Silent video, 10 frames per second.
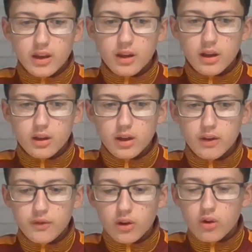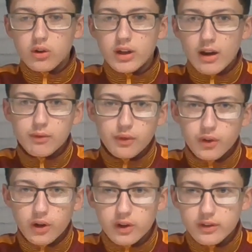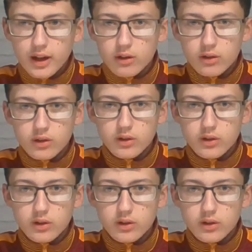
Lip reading: if they go down for 30 seconds,